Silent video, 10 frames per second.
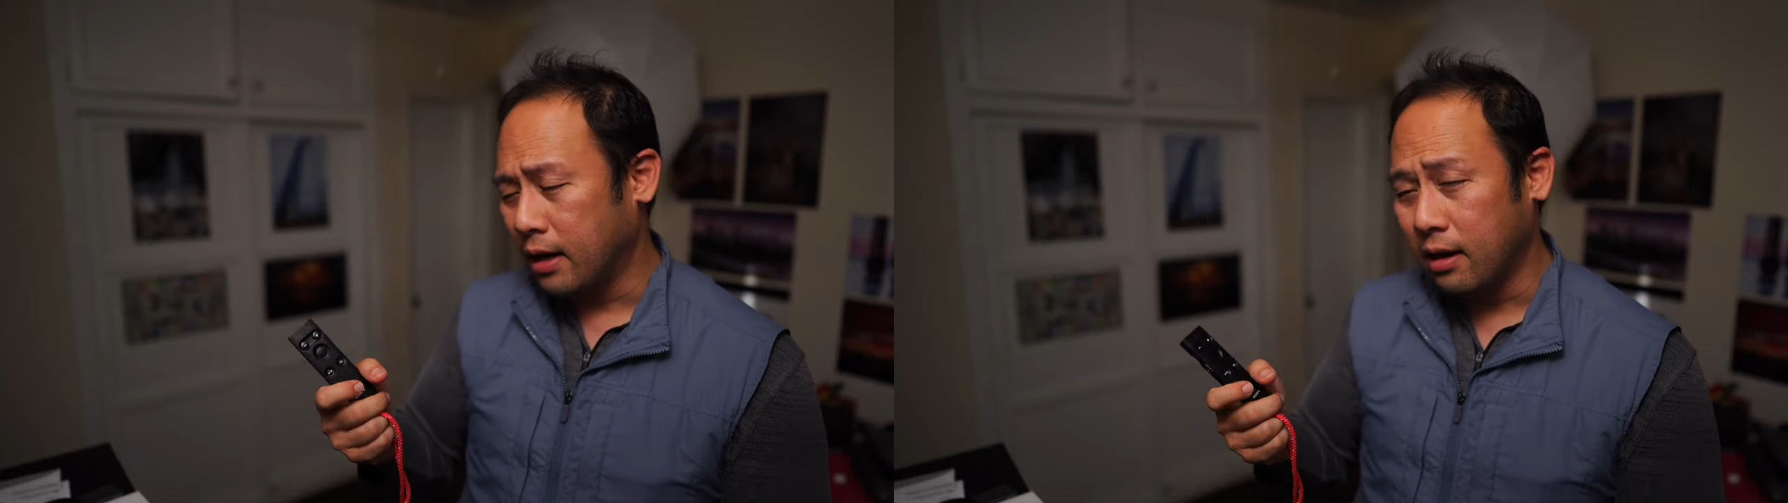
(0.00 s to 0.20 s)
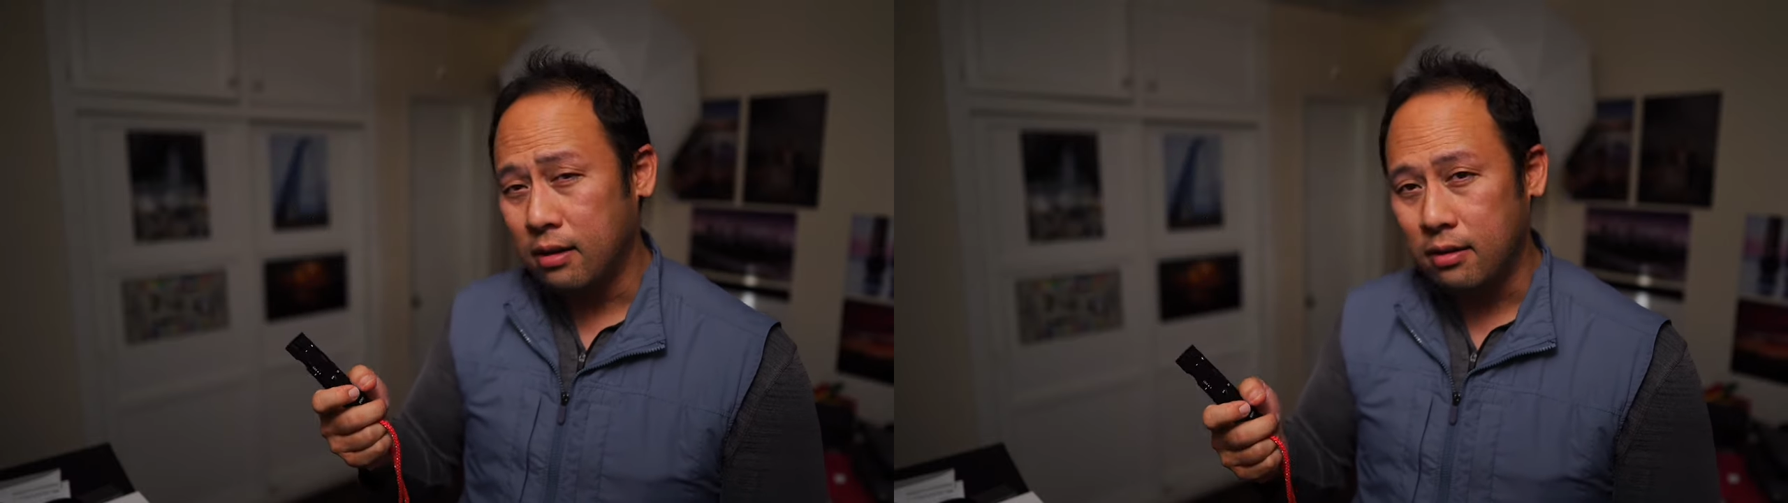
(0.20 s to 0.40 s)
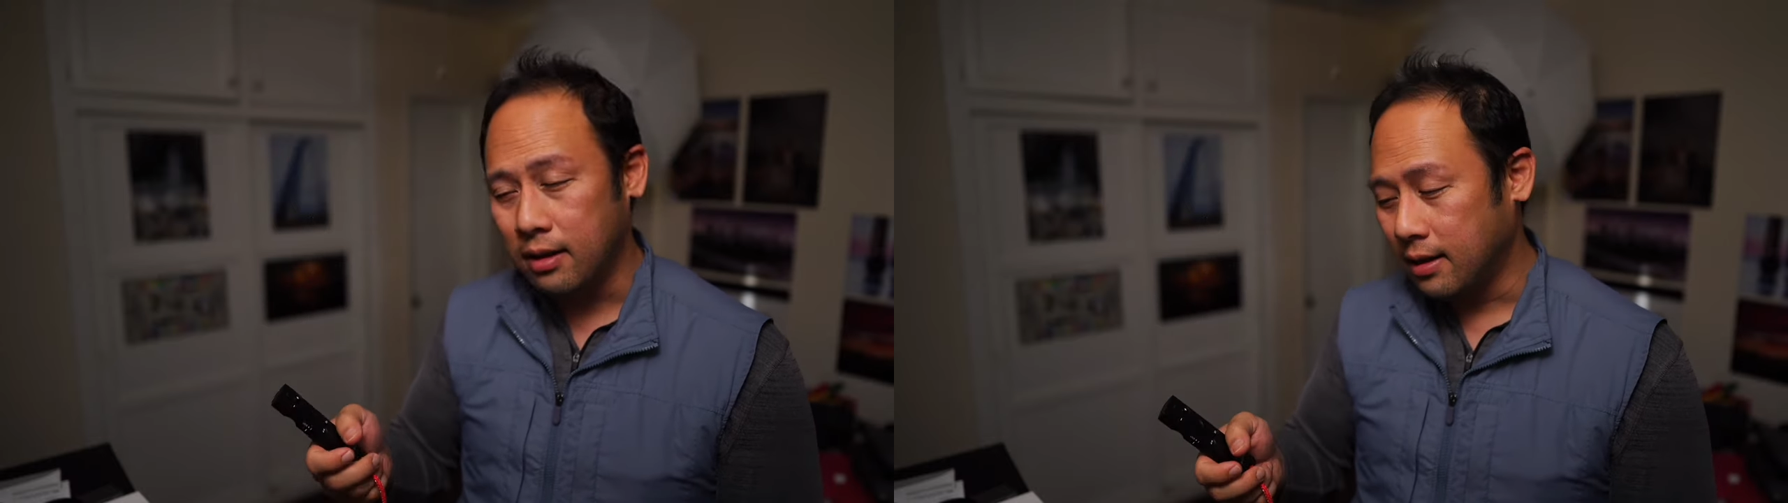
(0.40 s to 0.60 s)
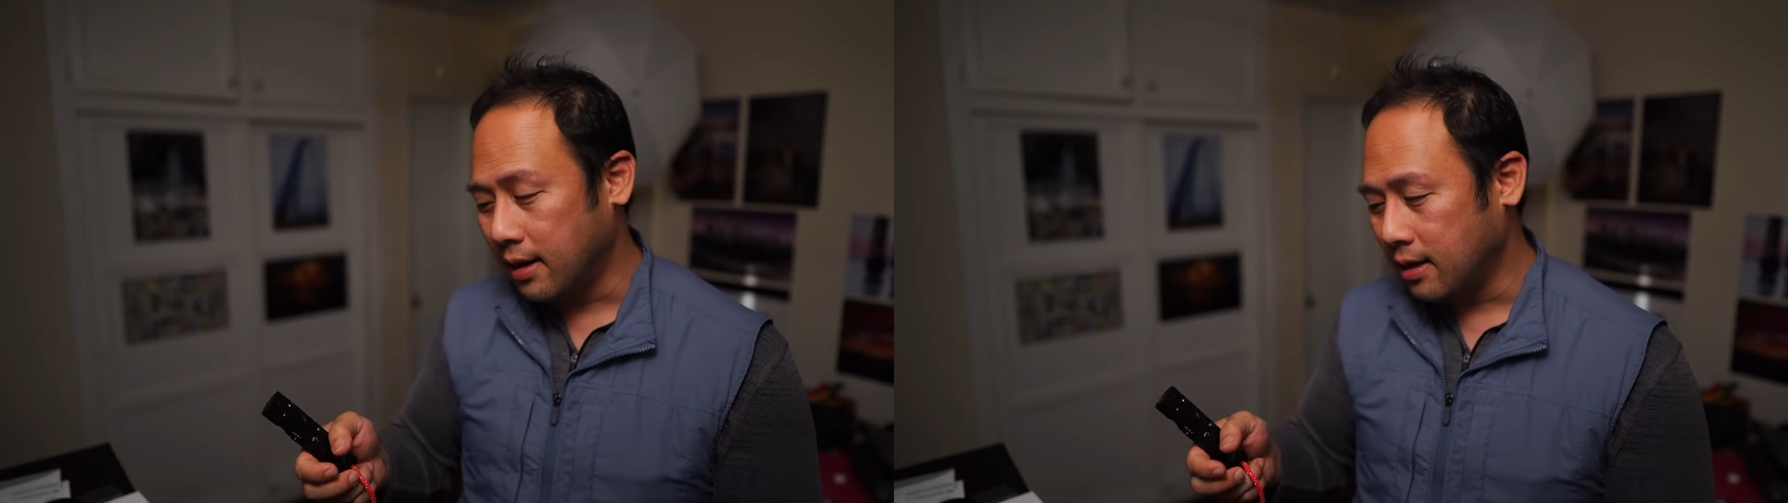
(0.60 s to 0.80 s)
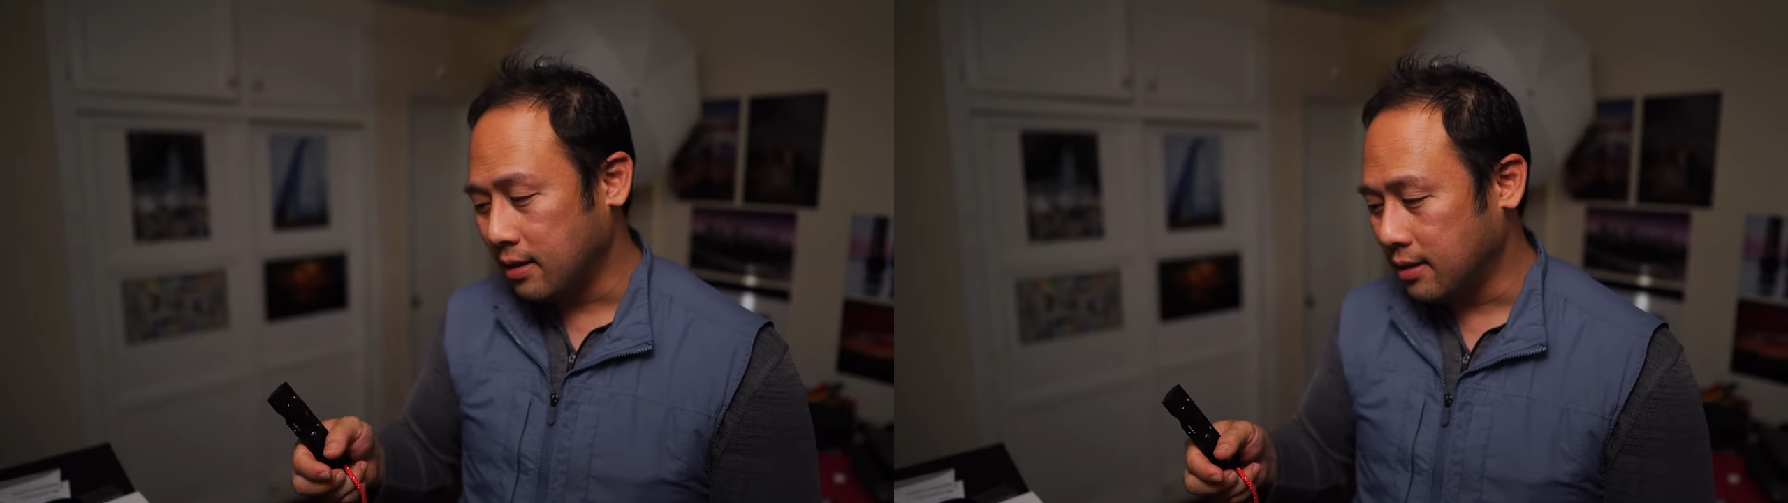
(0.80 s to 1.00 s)
Other than
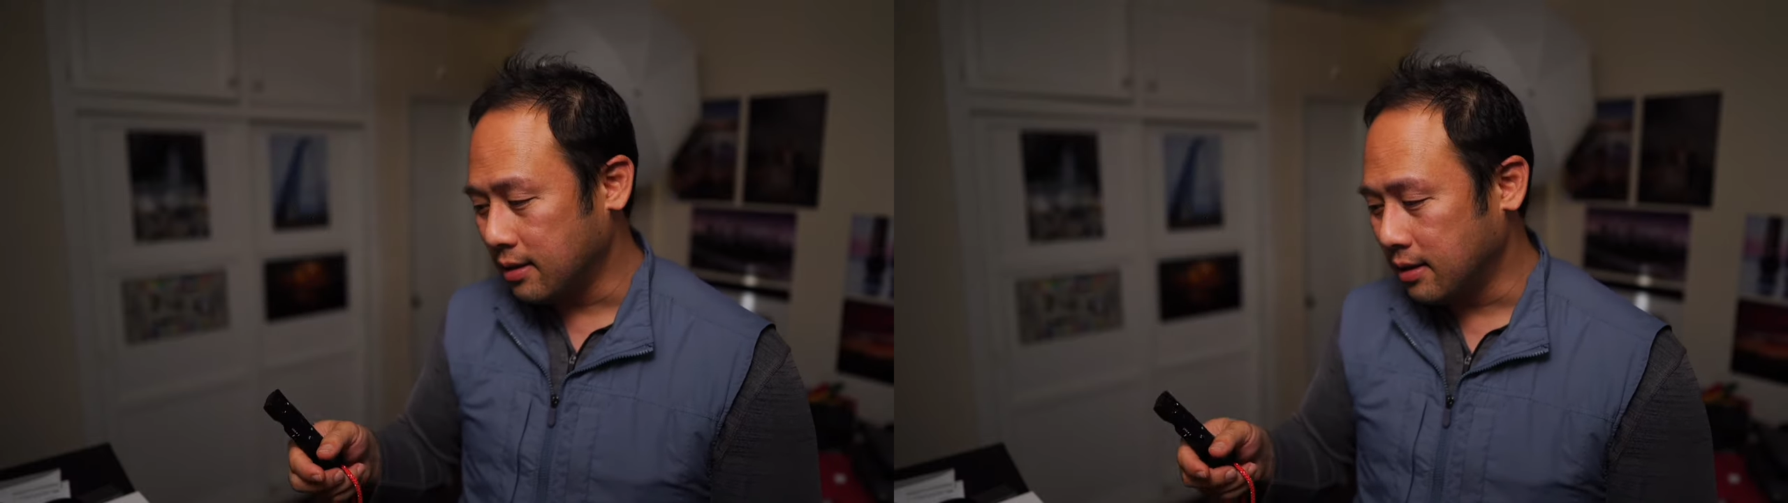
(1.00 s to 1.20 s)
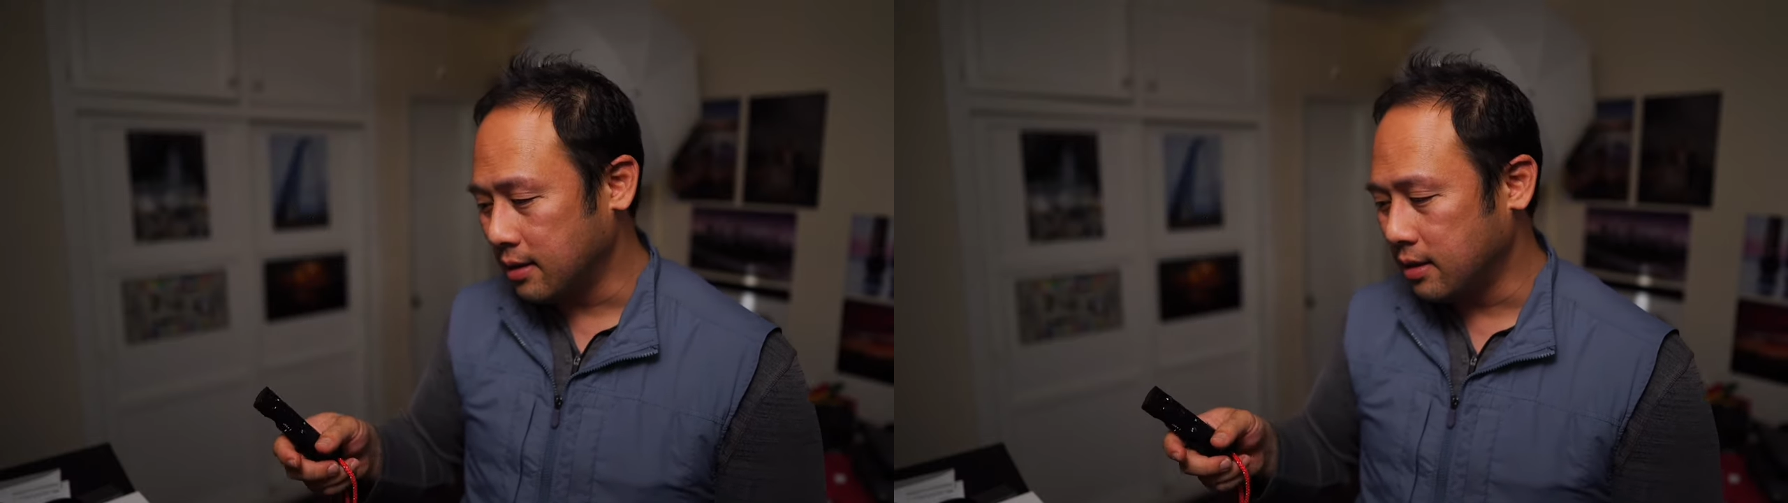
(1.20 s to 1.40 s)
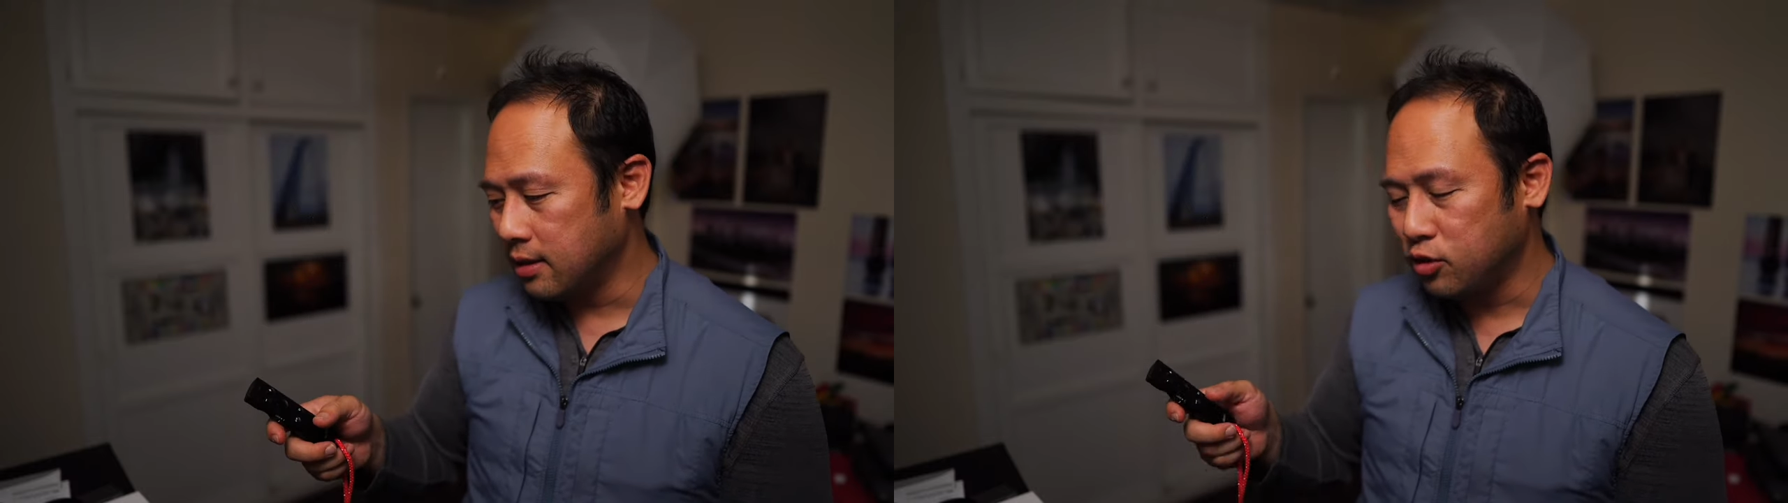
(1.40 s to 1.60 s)
that, this